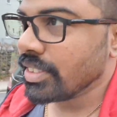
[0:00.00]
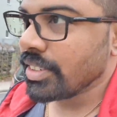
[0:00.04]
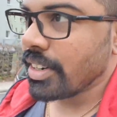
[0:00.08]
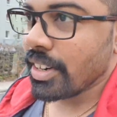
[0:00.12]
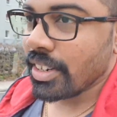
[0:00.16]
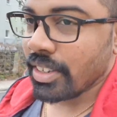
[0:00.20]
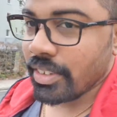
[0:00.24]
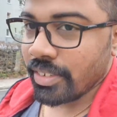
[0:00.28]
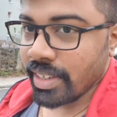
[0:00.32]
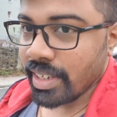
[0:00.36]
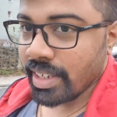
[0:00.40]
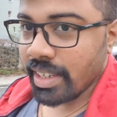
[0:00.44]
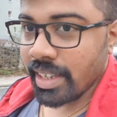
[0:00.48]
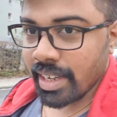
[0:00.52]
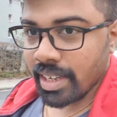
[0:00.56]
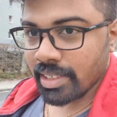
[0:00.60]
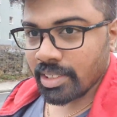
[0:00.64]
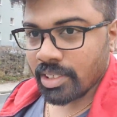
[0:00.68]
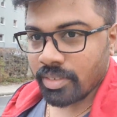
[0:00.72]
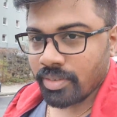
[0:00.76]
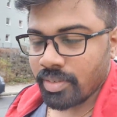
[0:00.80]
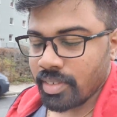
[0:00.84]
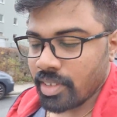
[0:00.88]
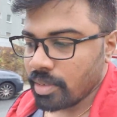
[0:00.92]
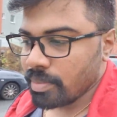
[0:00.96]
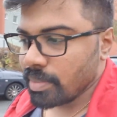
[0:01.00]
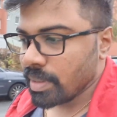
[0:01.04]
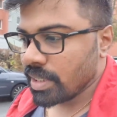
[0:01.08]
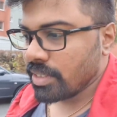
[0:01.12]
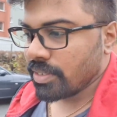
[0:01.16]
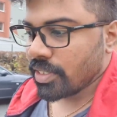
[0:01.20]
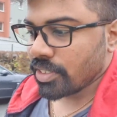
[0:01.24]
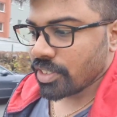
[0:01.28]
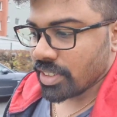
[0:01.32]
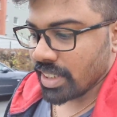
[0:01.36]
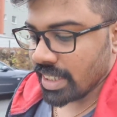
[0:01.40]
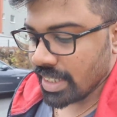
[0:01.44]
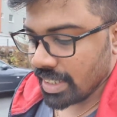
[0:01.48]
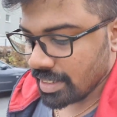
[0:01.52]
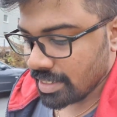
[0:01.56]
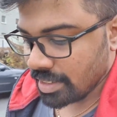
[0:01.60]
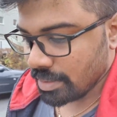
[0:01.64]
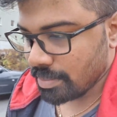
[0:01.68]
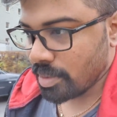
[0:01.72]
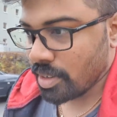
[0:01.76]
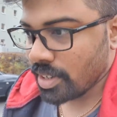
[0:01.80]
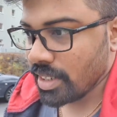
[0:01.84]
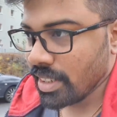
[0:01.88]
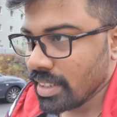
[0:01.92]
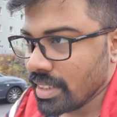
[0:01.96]
not raining as of now, but it was raining in the
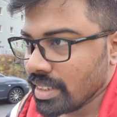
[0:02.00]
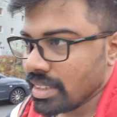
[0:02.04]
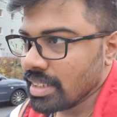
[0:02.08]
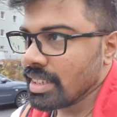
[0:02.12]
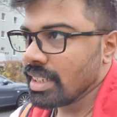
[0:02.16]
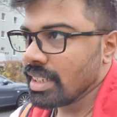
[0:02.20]
morning